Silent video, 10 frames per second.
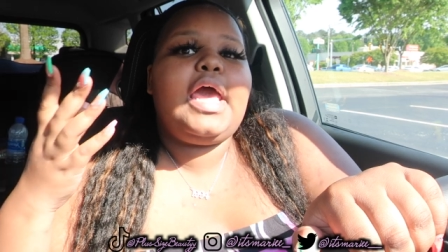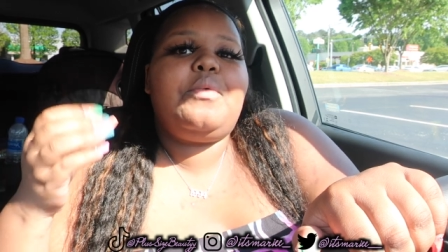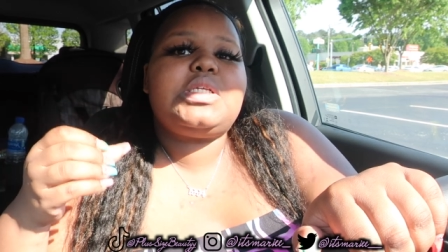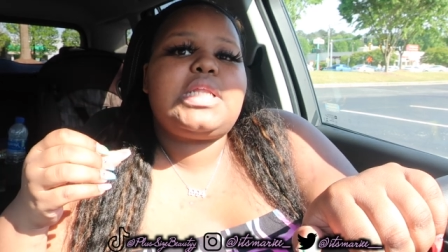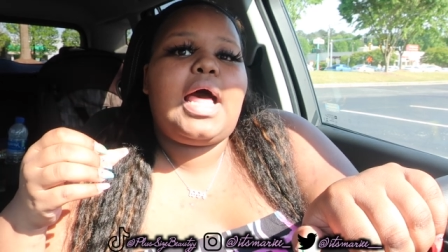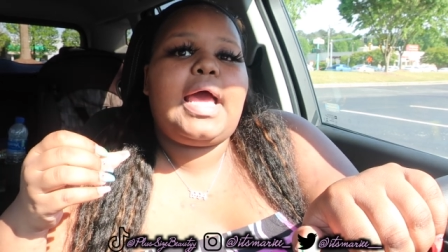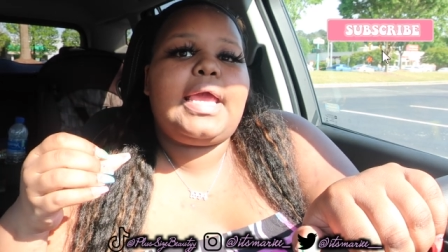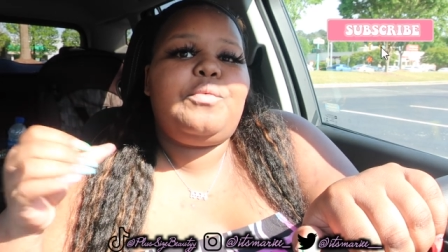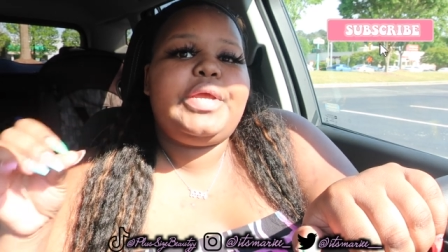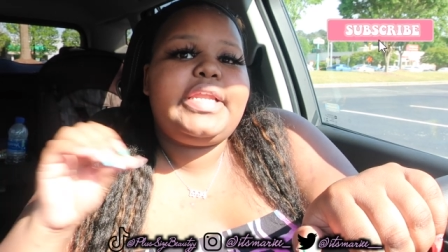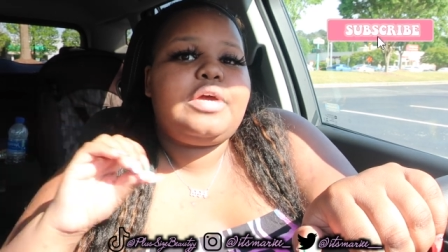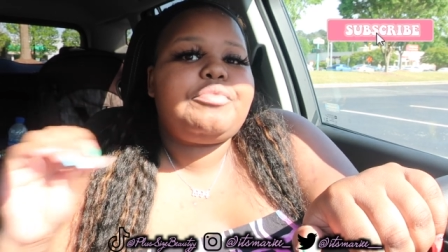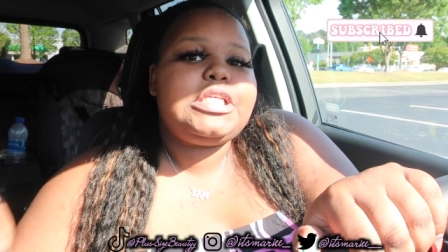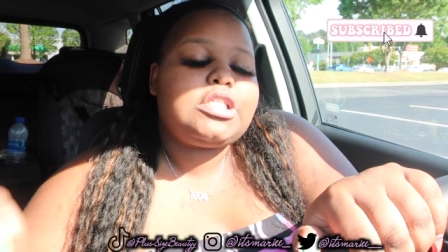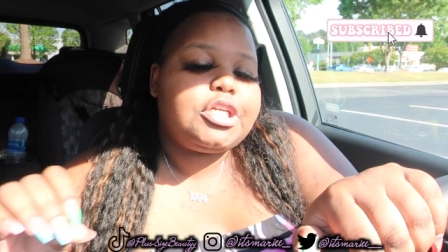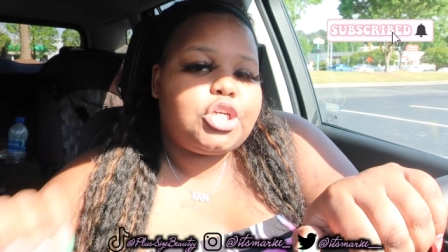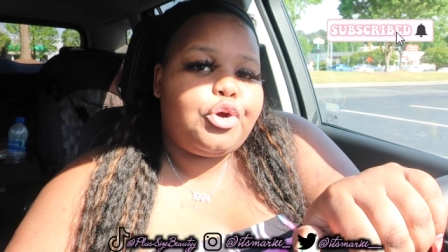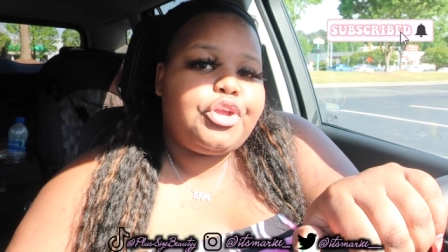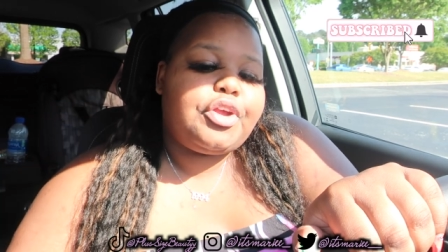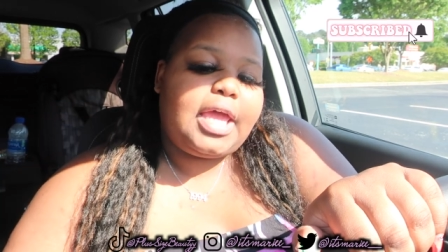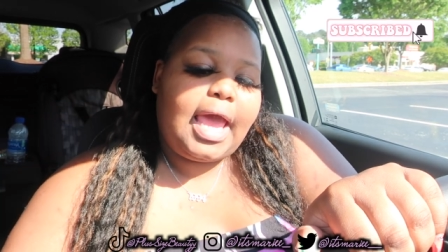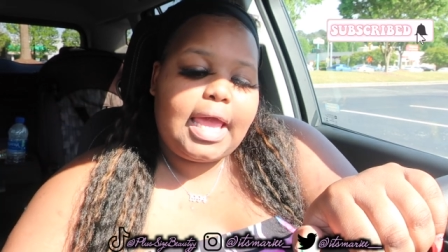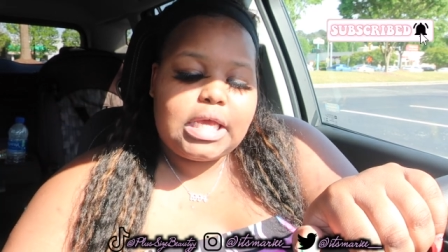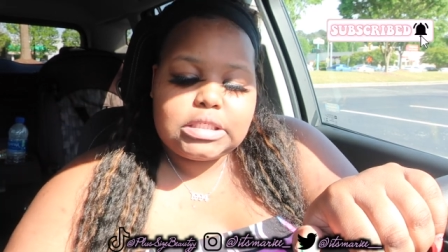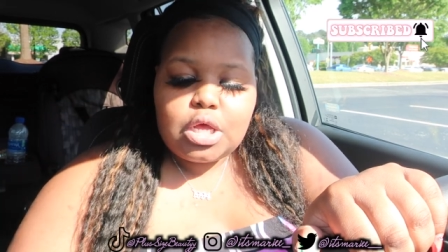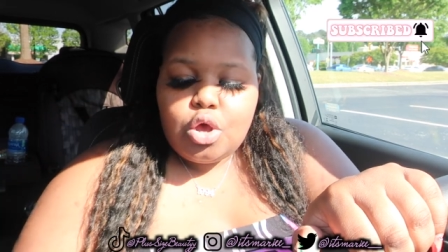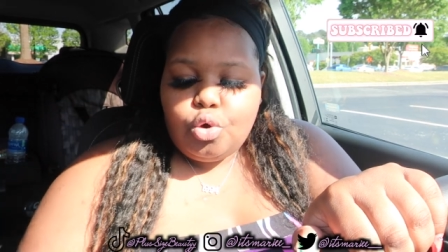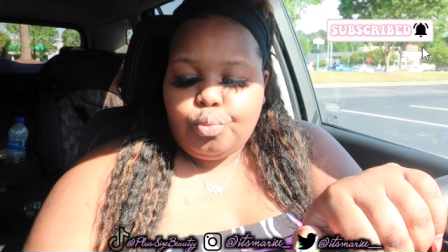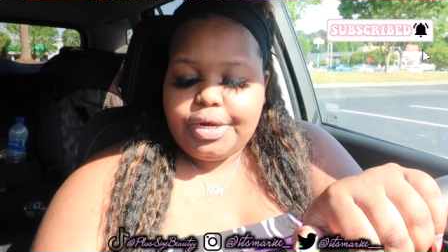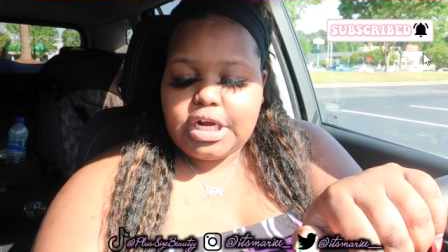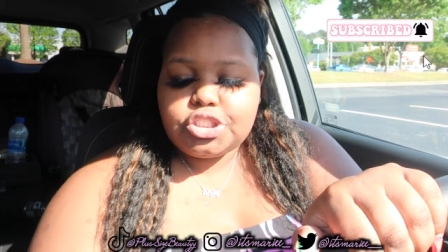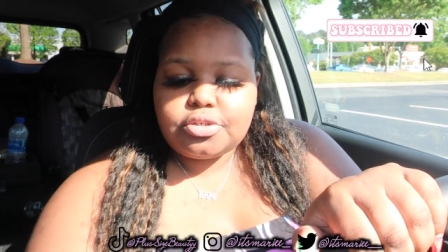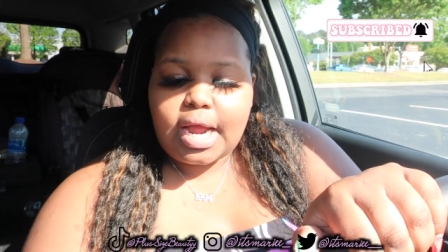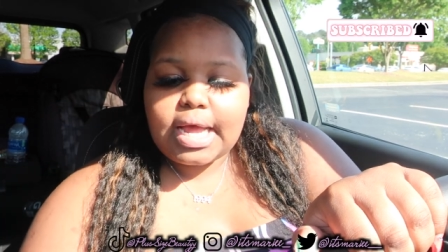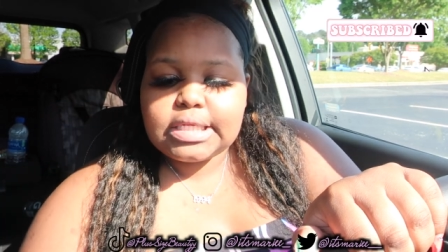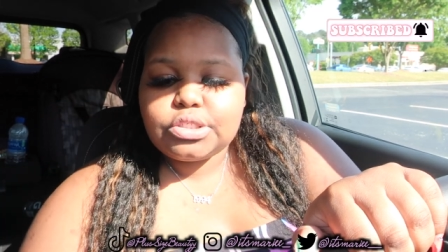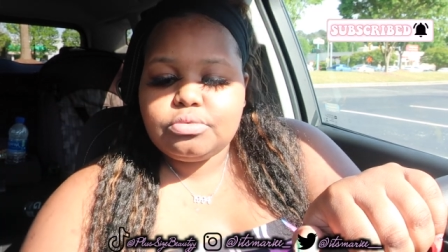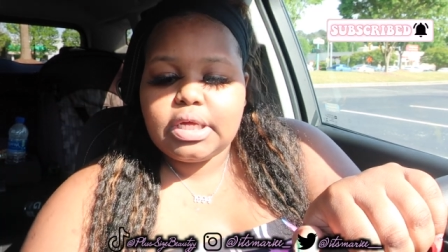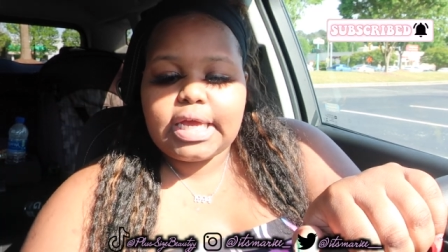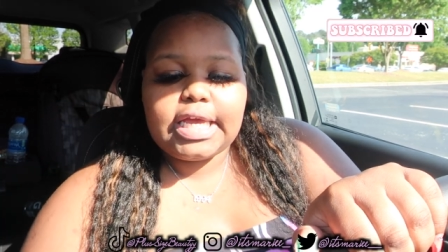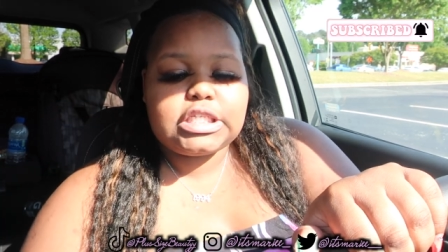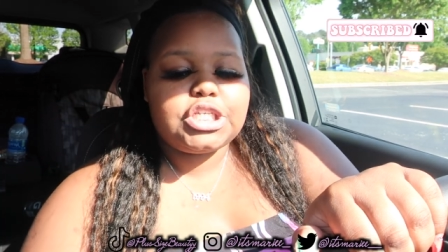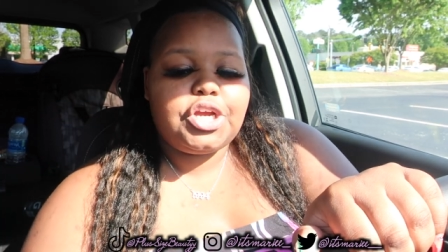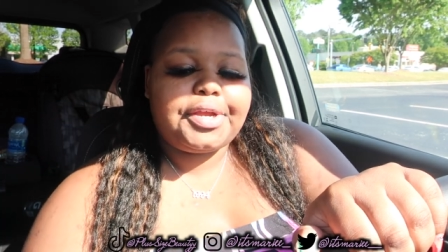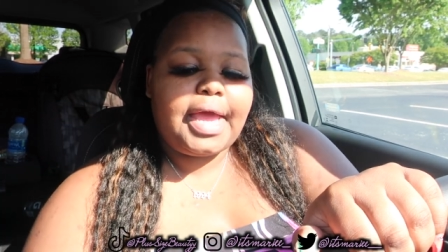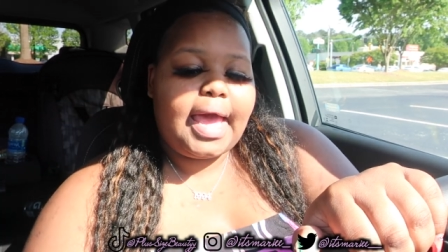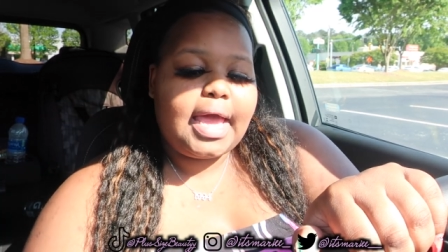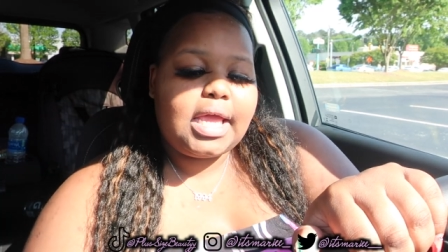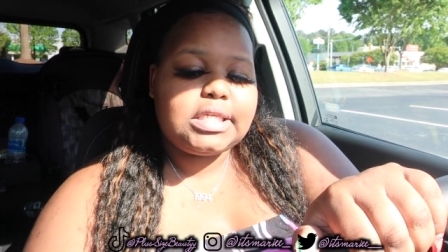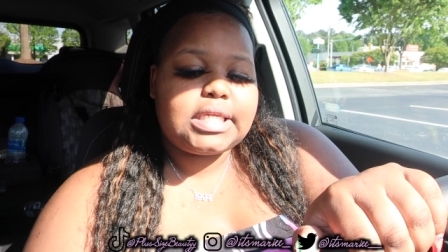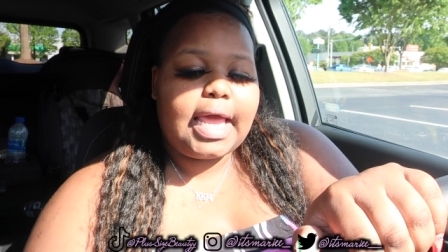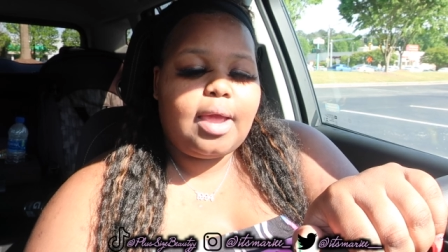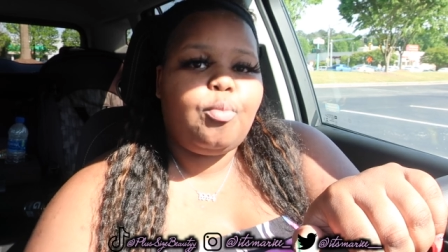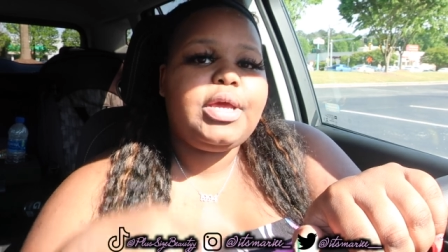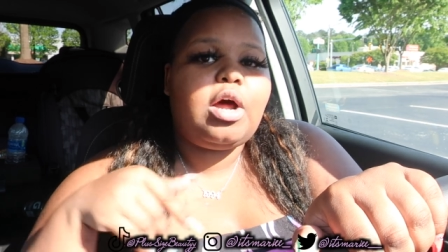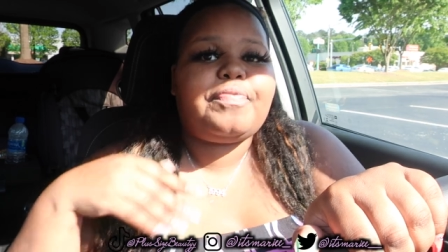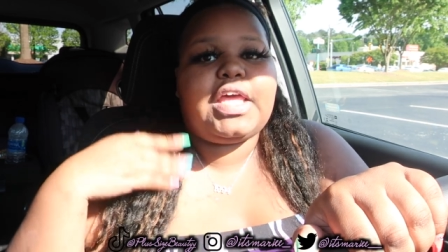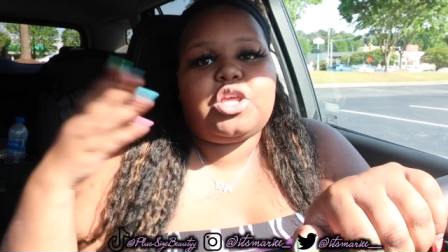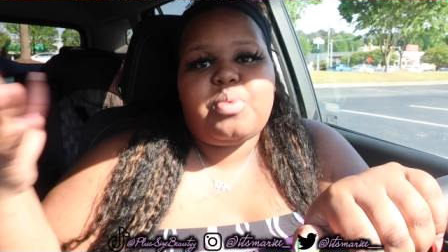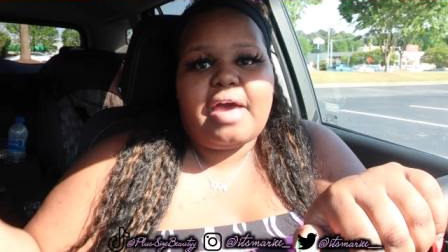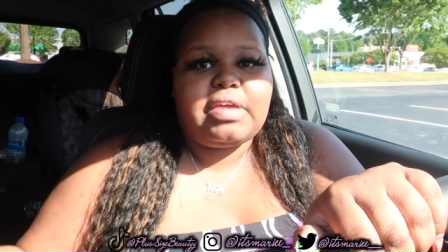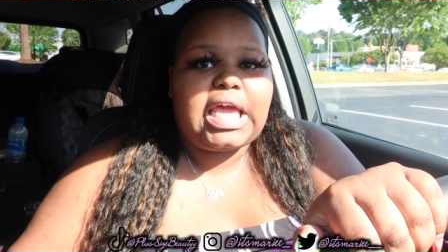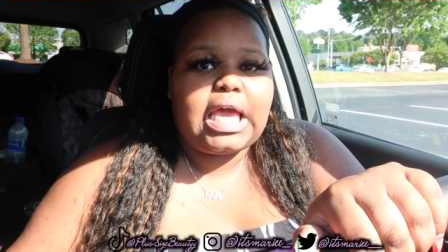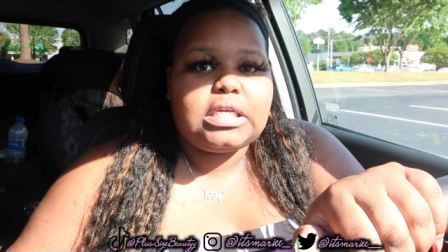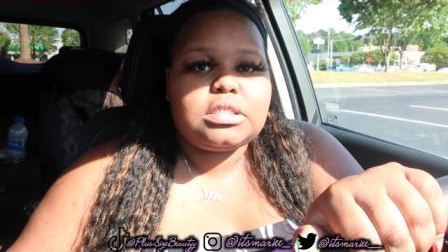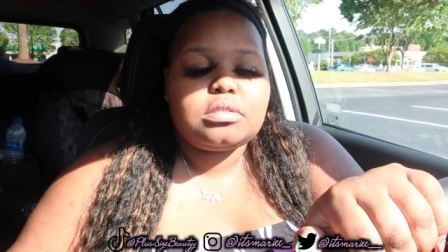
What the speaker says: was like, we done researched on your case, we done tried to look into your case, and we don't think you have a case.